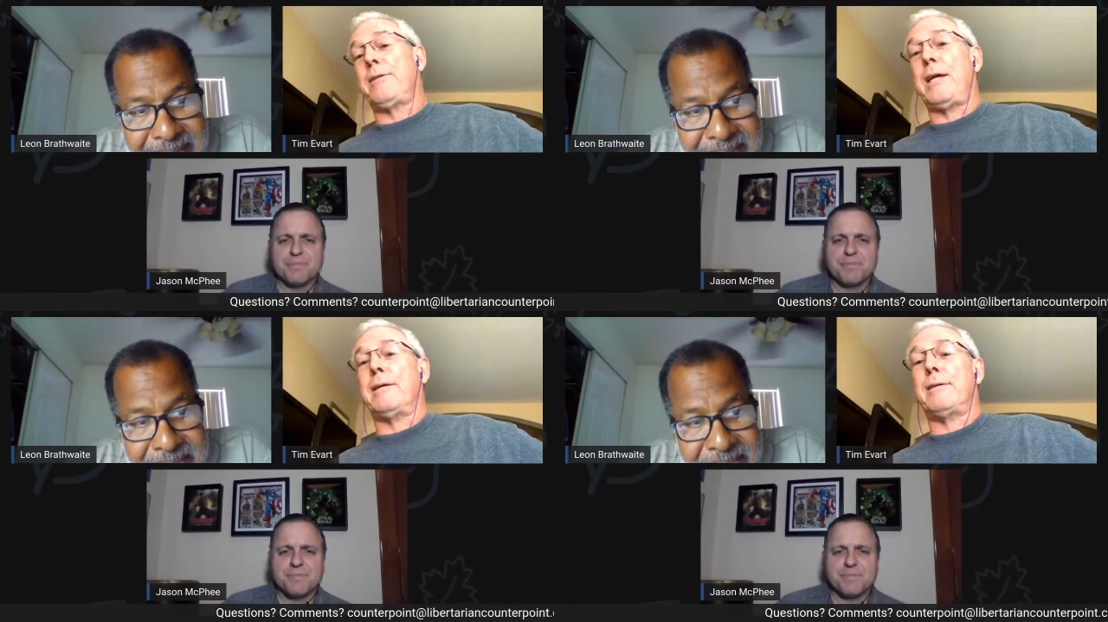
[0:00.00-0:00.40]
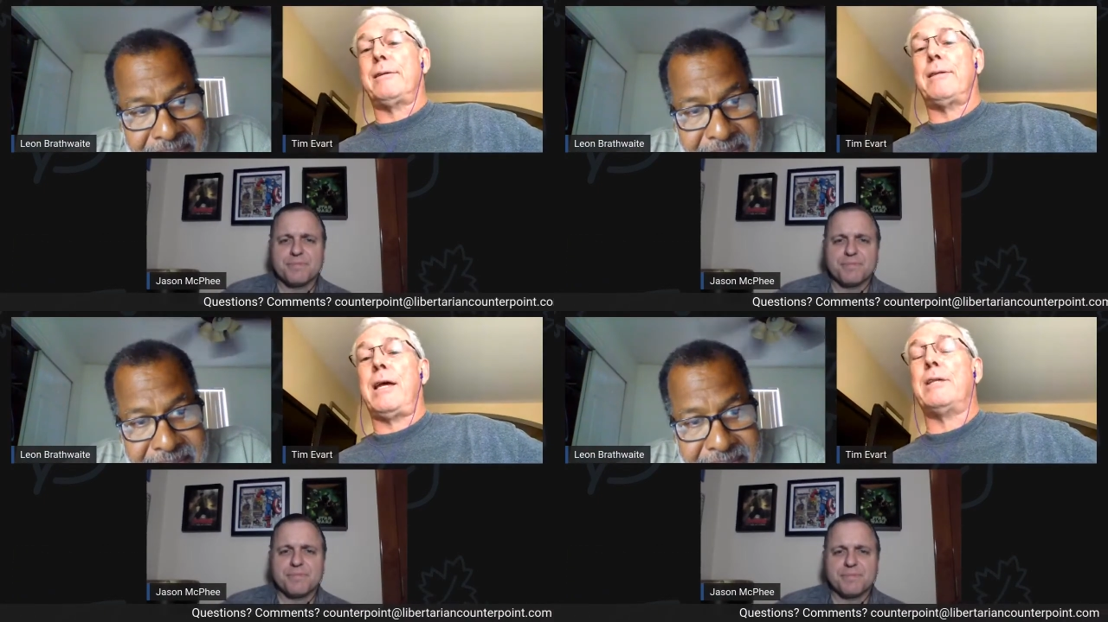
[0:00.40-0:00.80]
Speaker 1: thank,
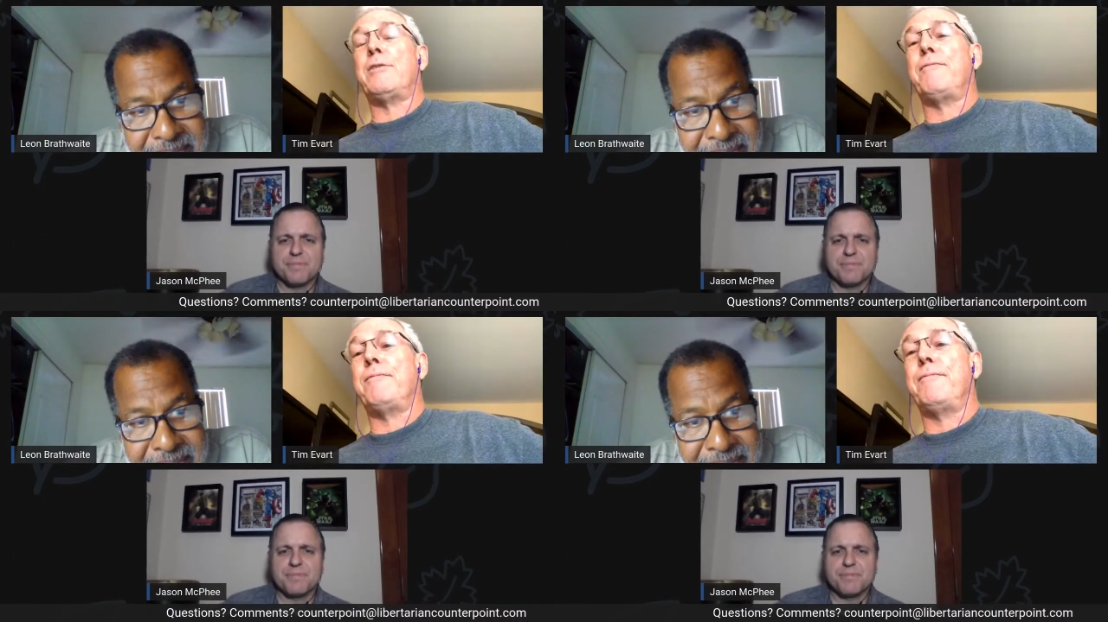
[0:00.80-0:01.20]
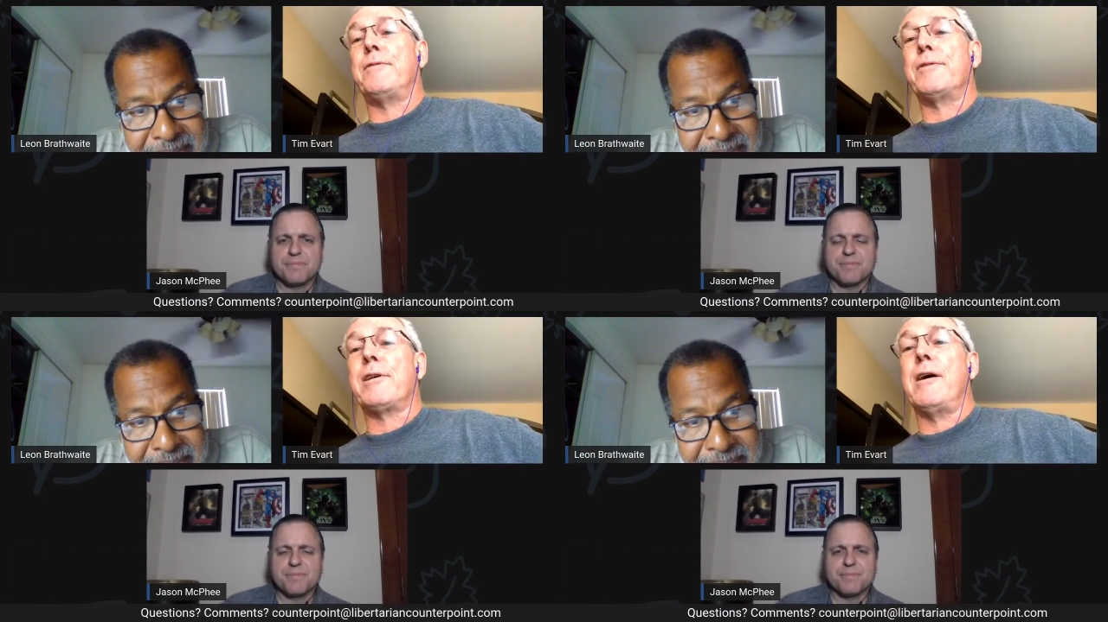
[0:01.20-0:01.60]
thanks
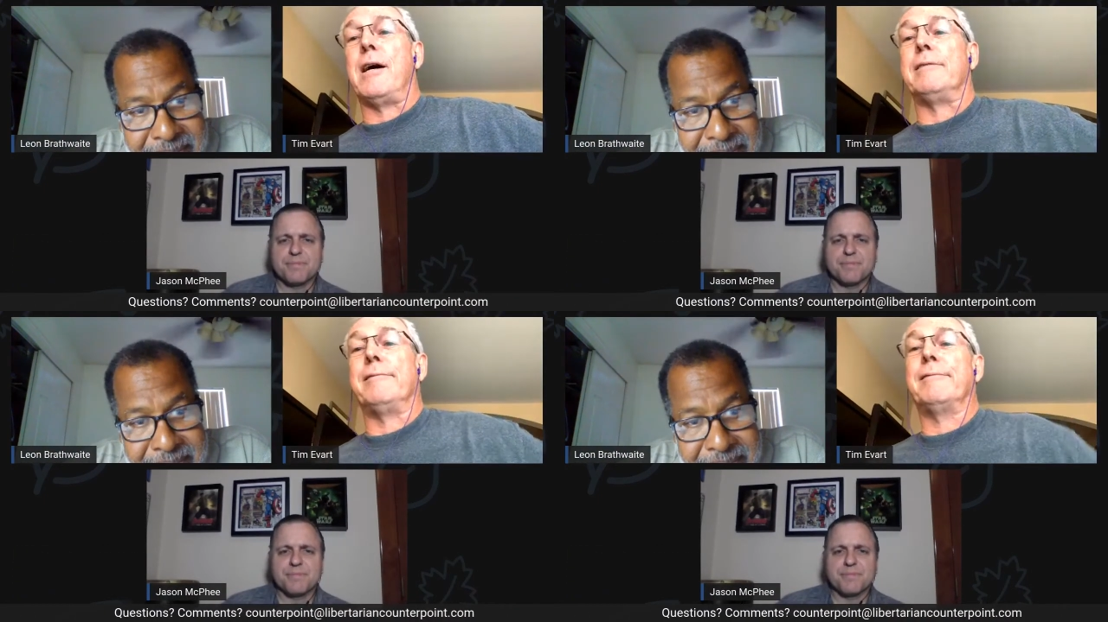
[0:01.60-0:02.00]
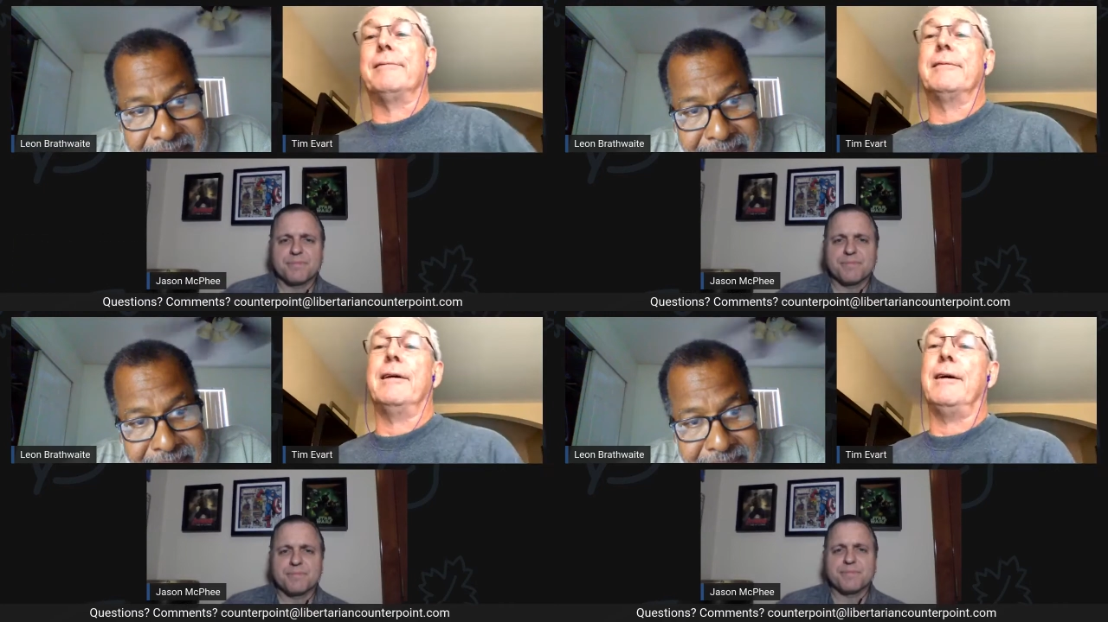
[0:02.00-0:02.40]
for Scott.
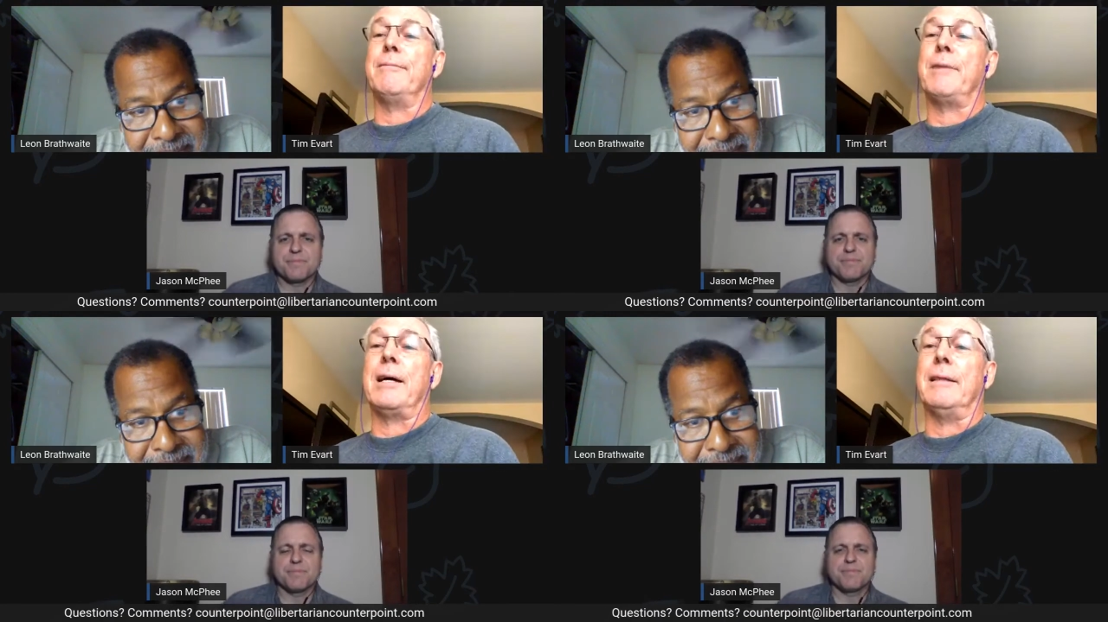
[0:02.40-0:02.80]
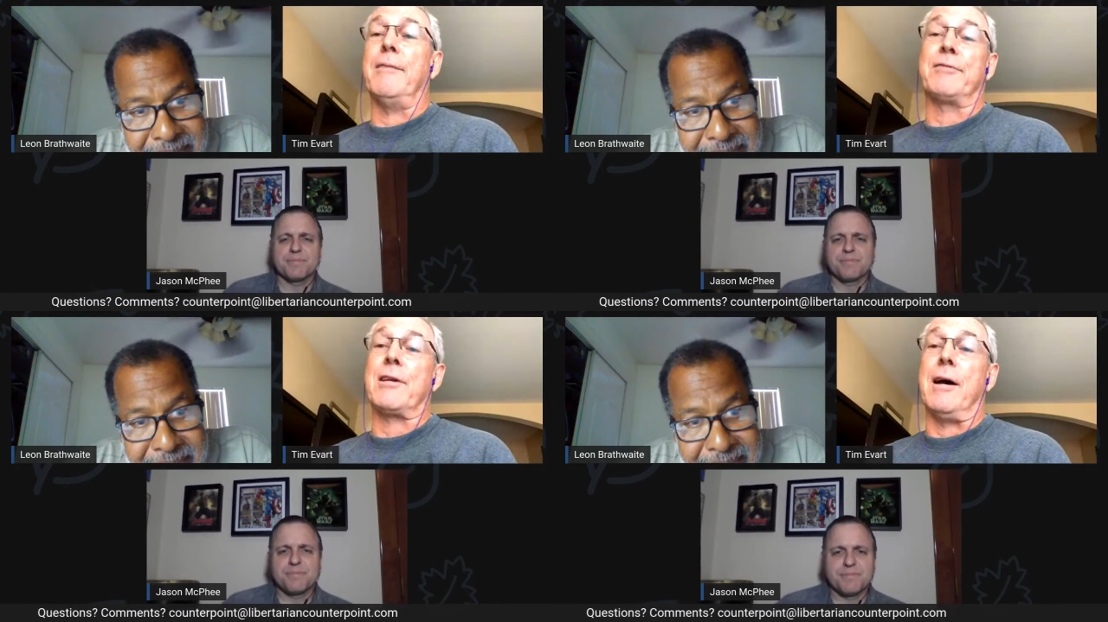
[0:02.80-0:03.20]
Um, I
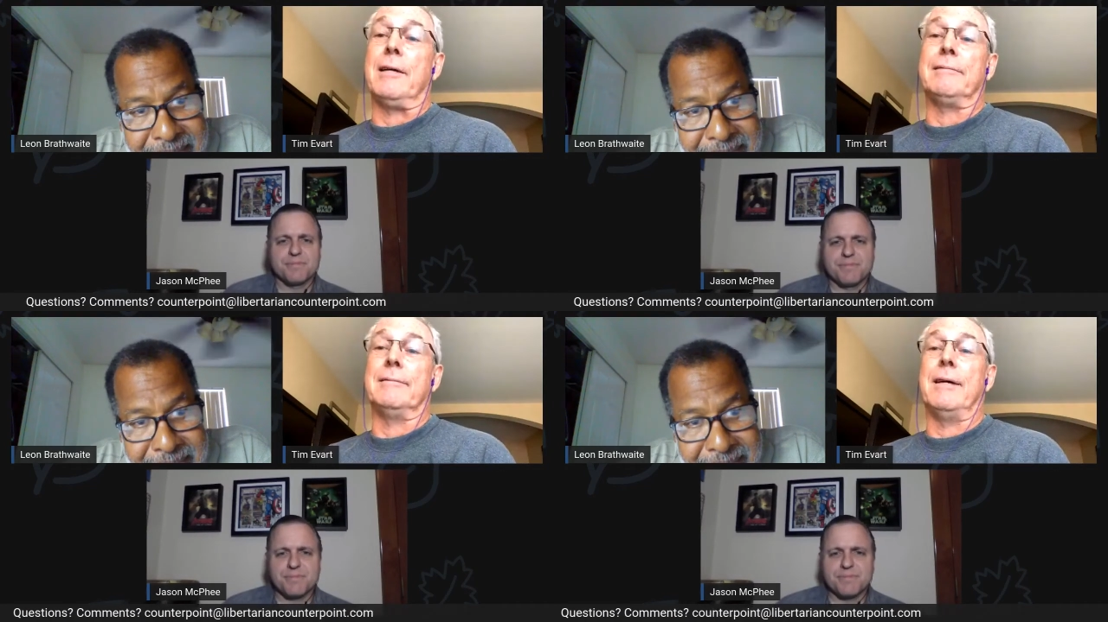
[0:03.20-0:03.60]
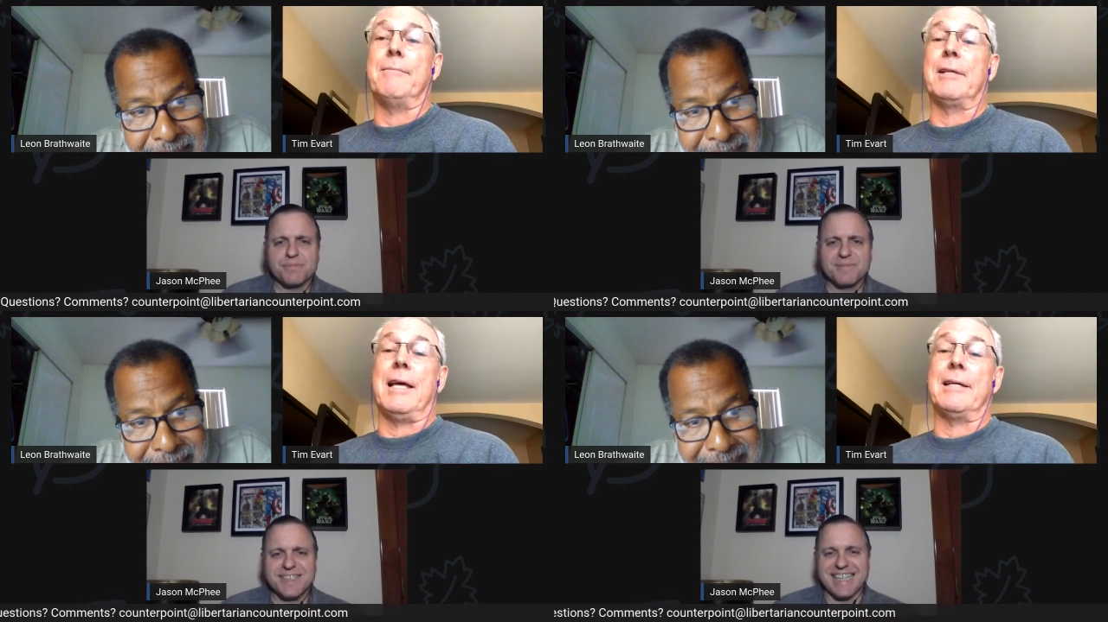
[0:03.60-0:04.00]
love Scott.
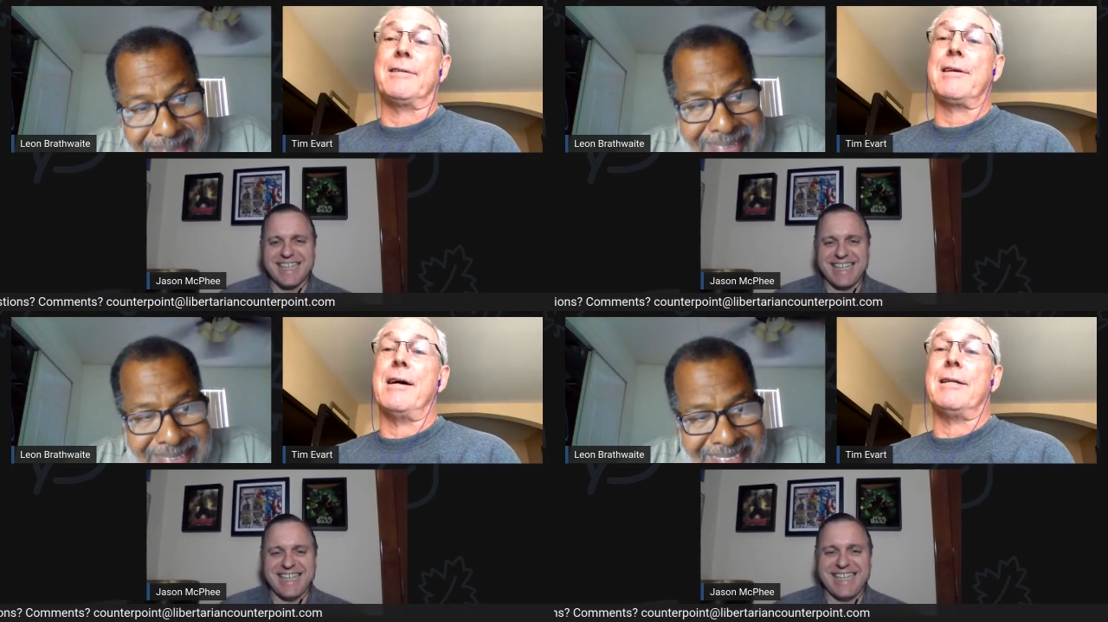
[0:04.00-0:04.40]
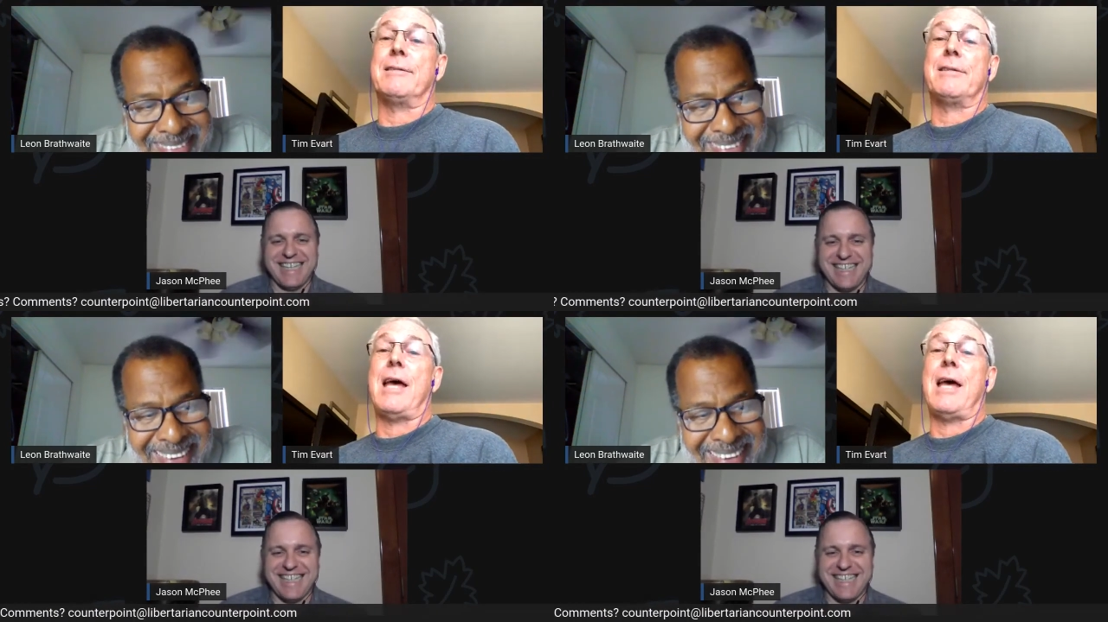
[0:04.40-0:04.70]
I'm glad Scott's